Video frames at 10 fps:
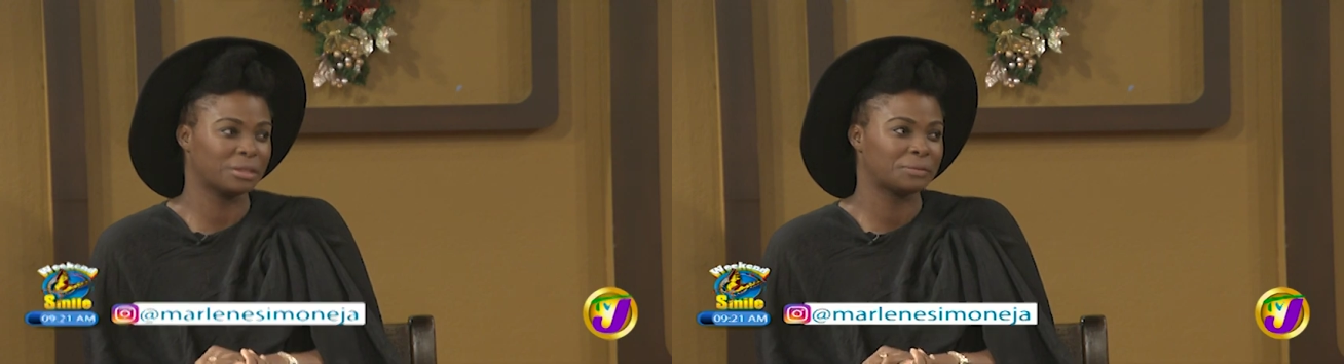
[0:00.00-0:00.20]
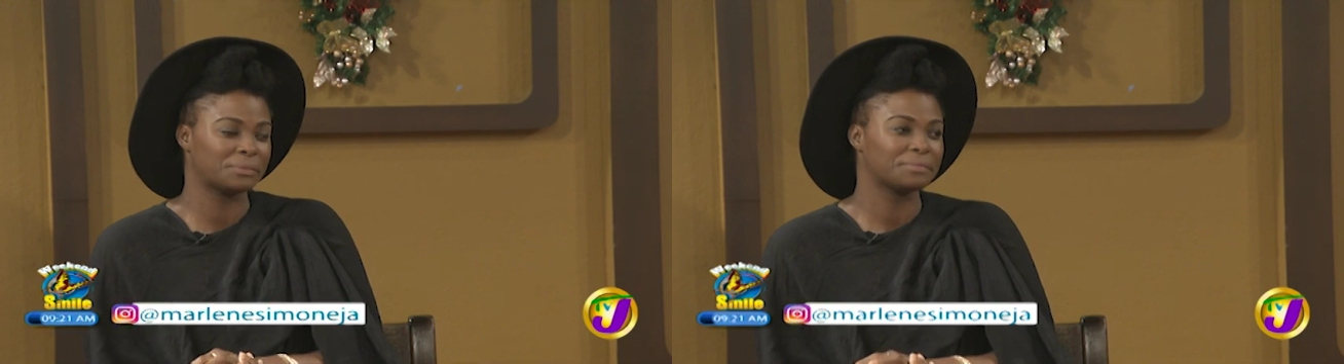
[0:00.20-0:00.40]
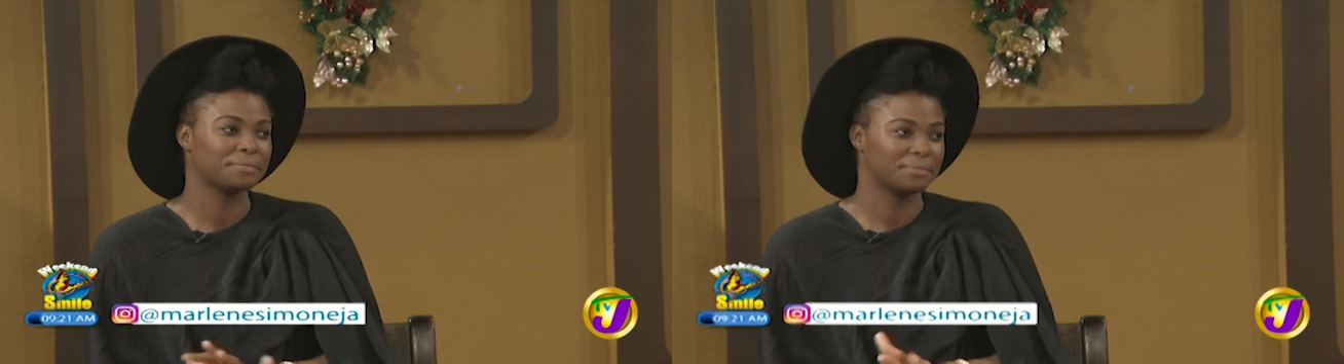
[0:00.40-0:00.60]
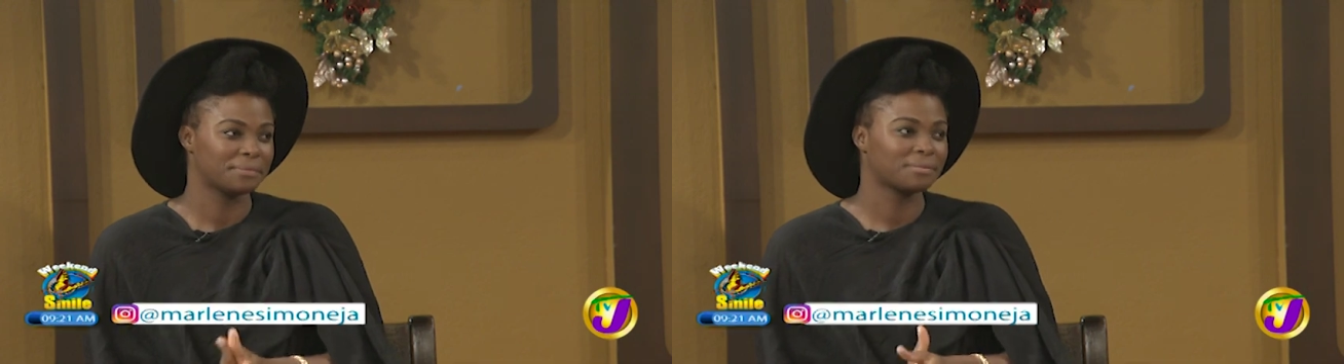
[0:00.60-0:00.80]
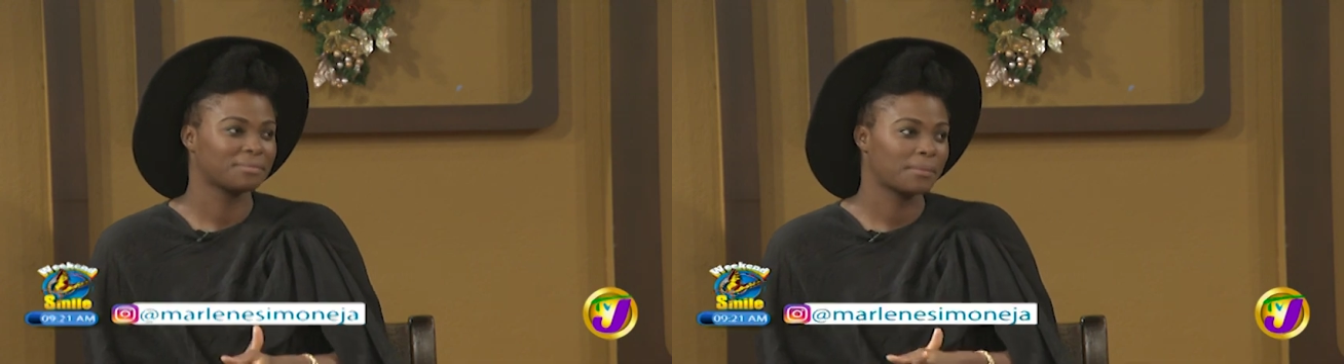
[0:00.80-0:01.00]
Okay, so how
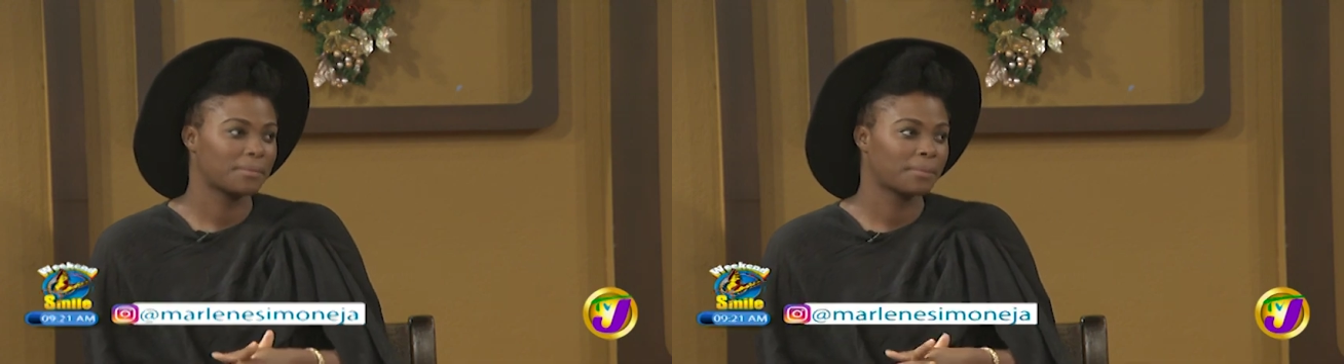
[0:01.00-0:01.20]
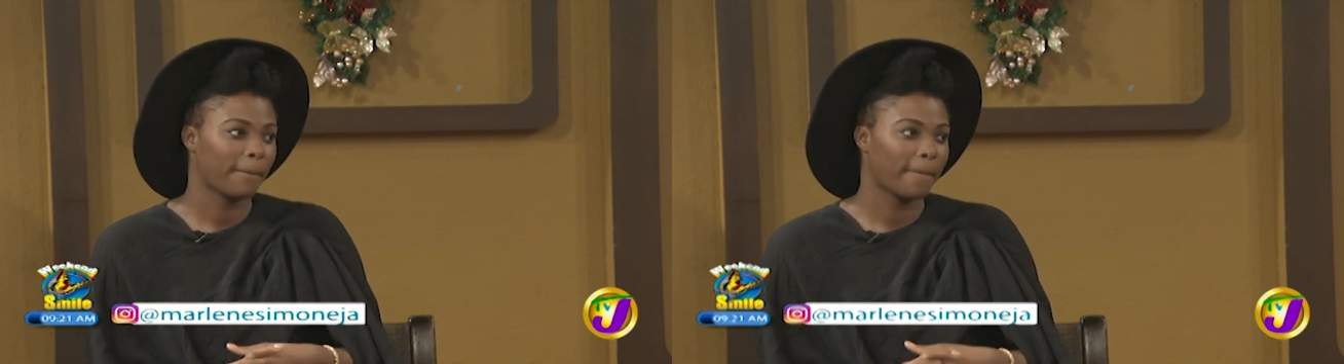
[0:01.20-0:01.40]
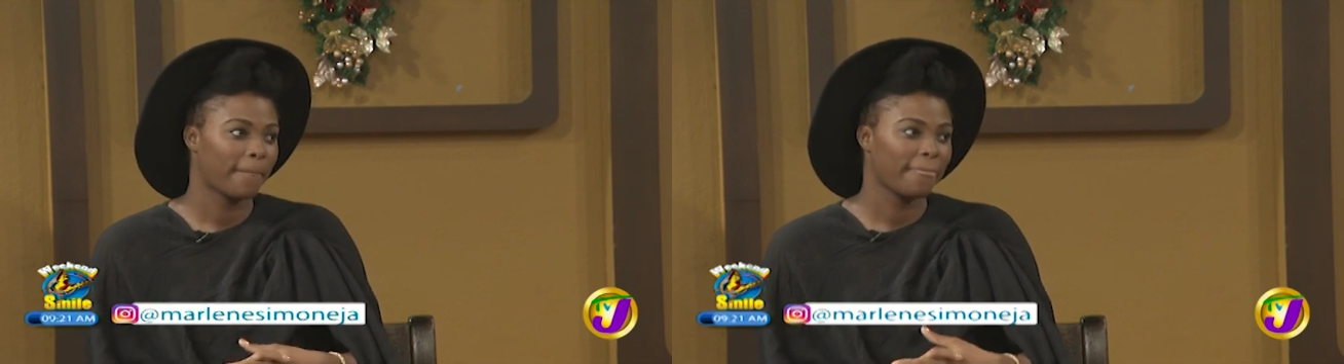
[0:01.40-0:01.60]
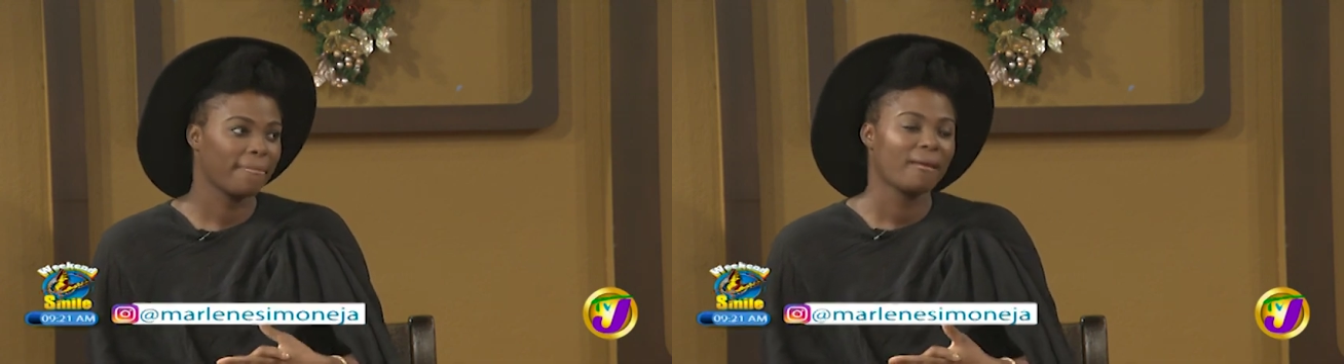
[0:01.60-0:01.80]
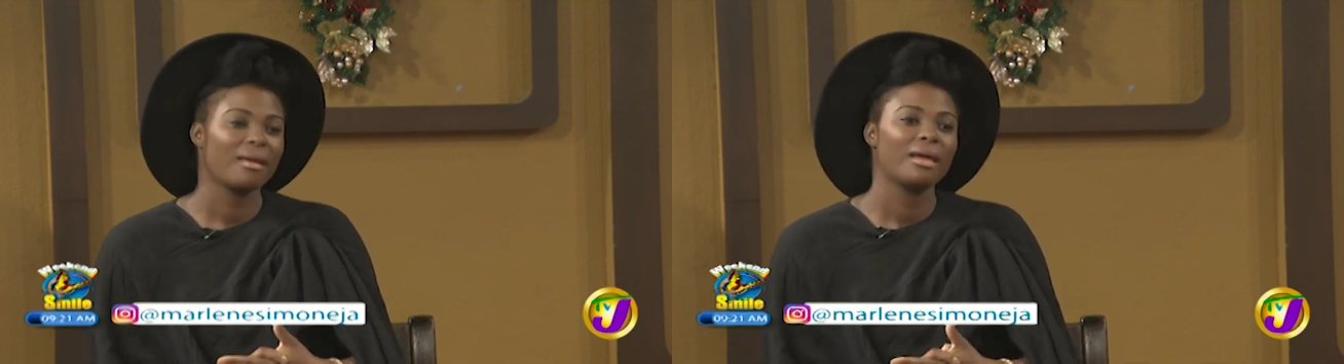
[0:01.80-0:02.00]
do we get in touch with you
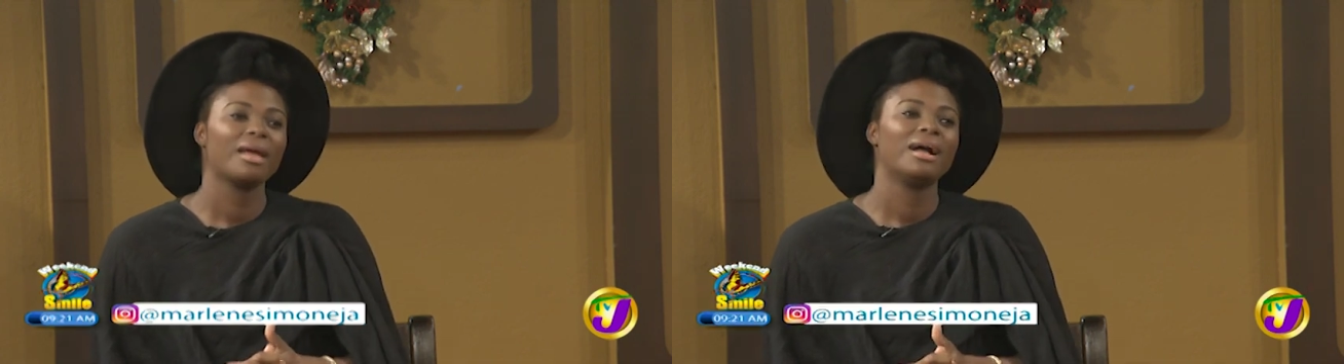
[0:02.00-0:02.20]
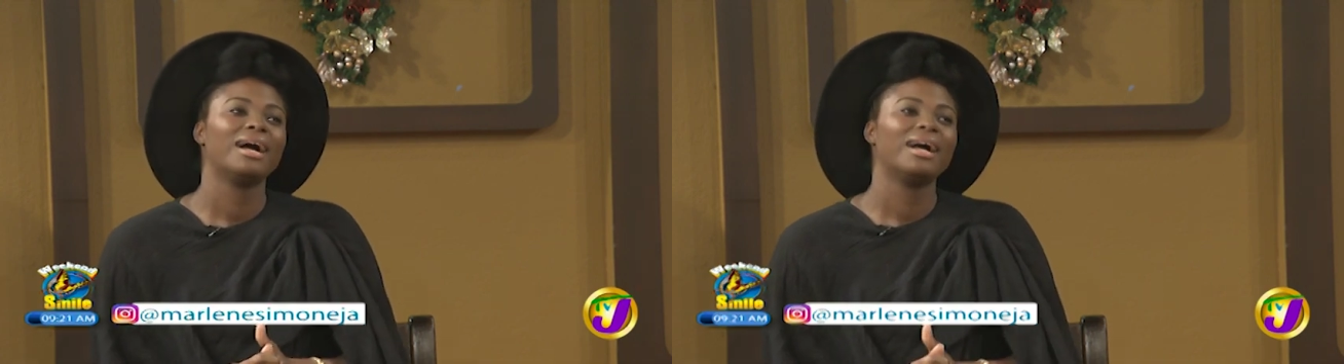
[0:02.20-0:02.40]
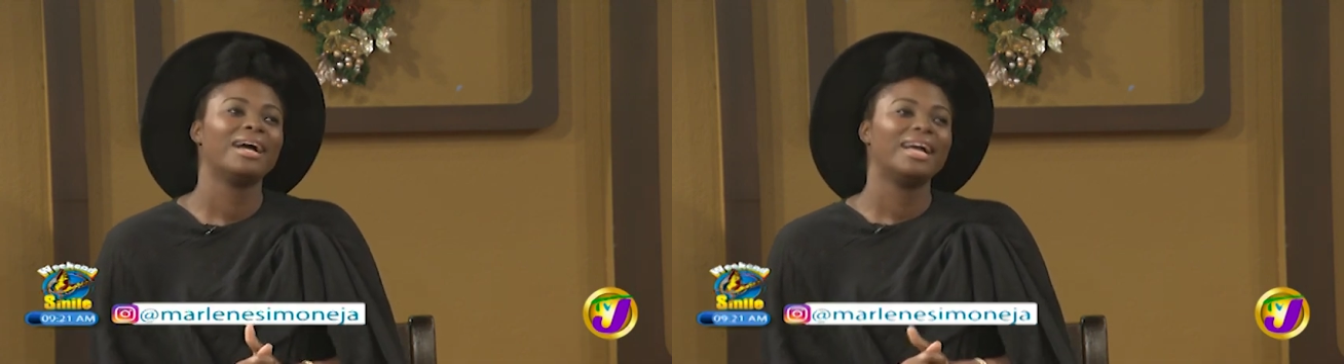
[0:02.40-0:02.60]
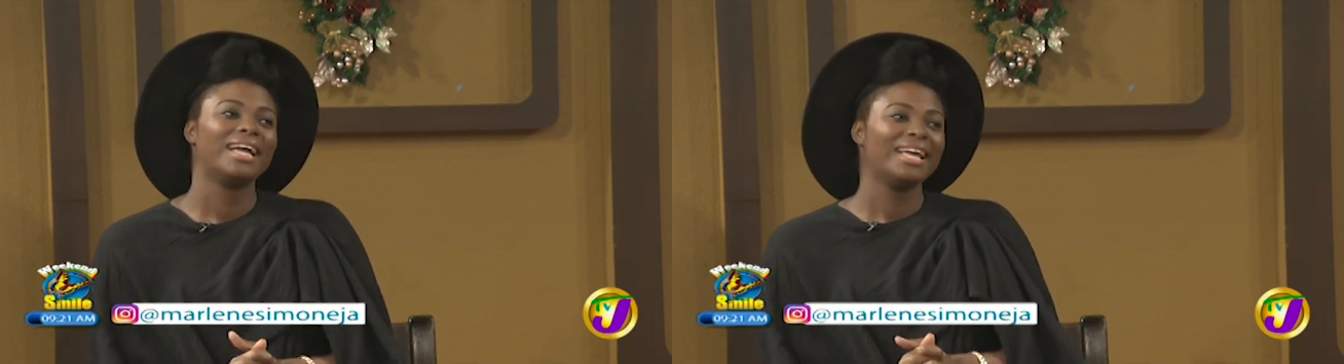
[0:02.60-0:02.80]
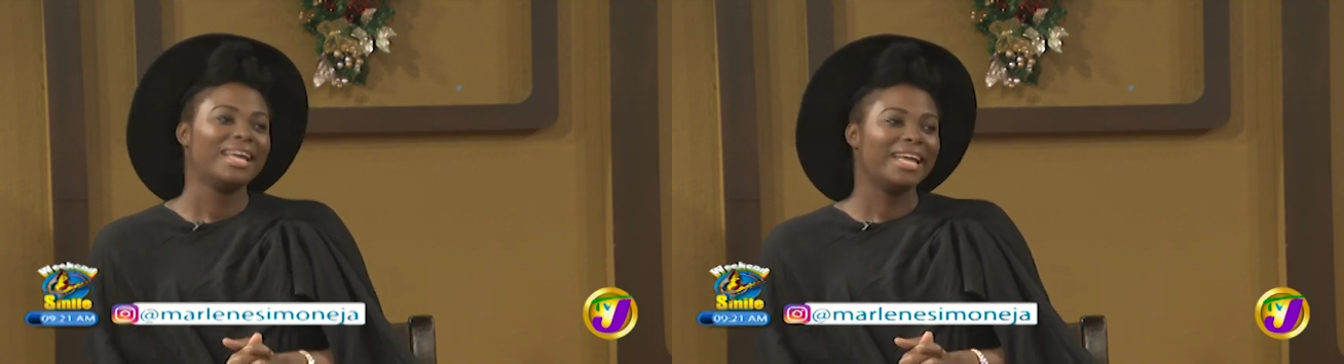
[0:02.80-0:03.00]
to see if you can
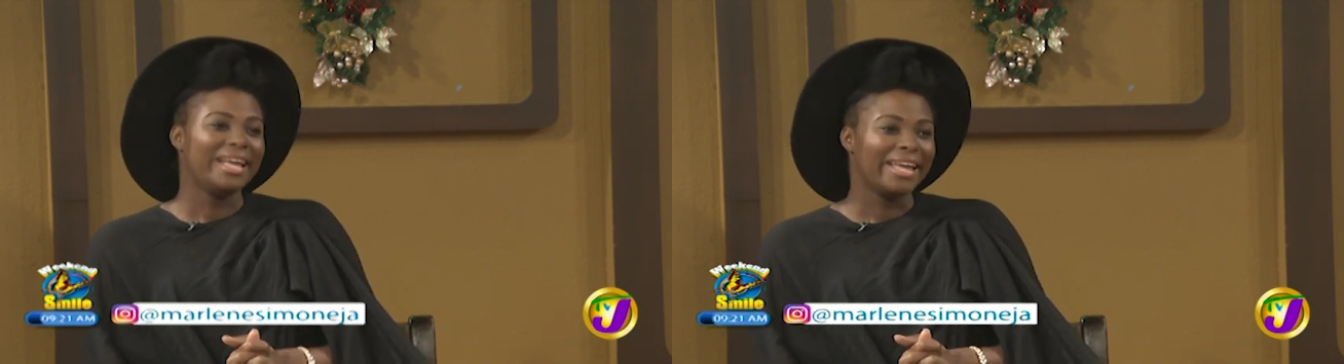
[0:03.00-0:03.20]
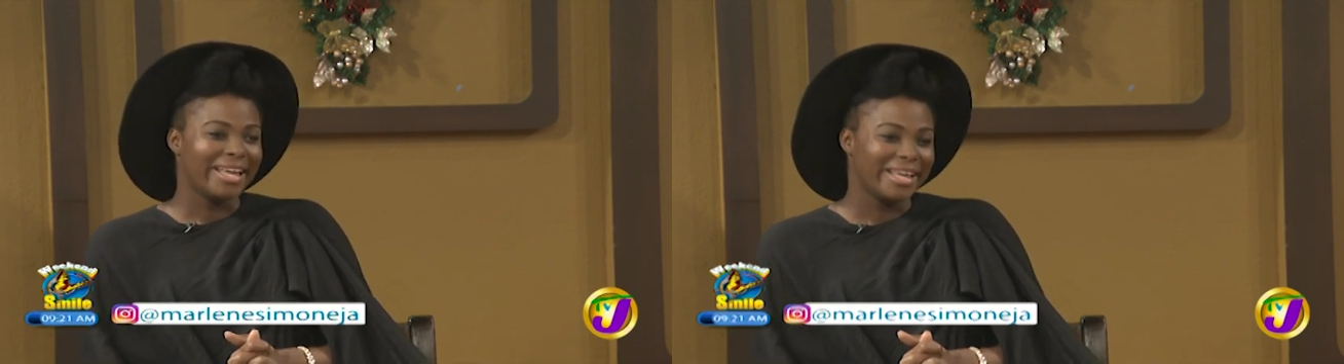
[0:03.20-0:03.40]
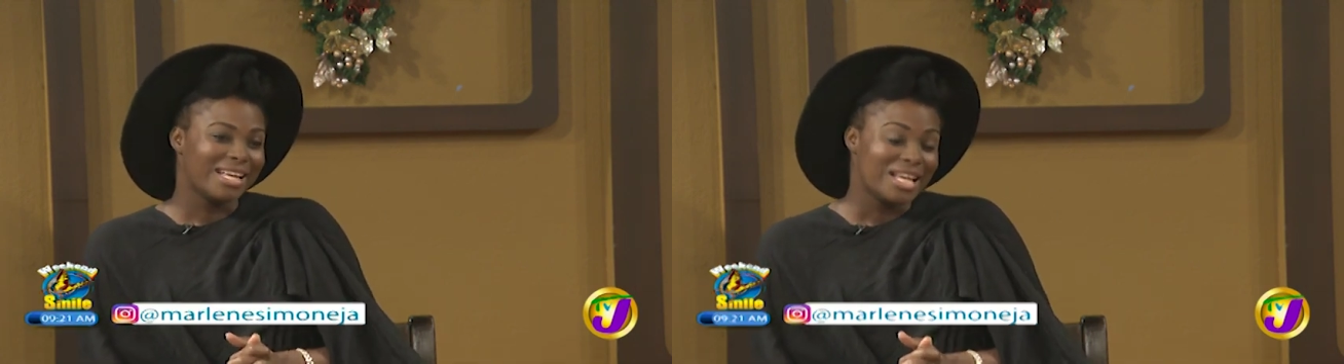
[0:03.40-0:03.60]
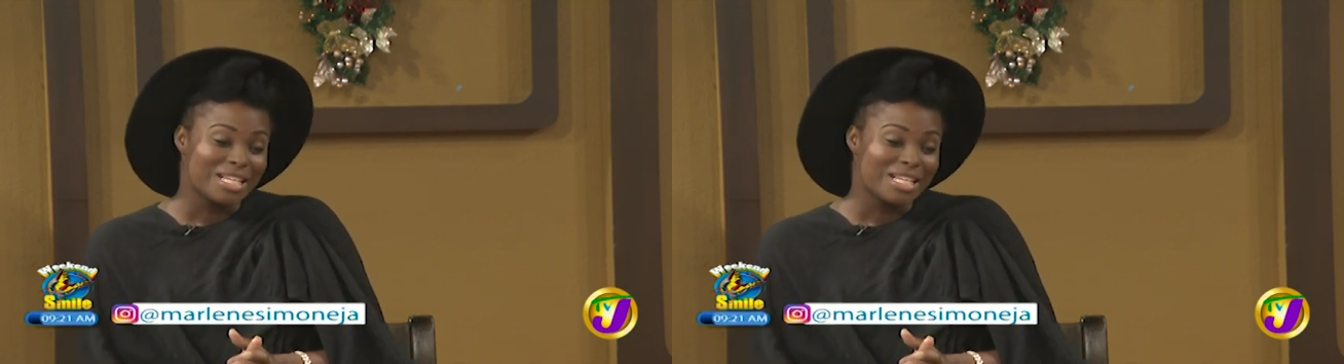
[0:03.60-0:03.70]
manage to fit us in?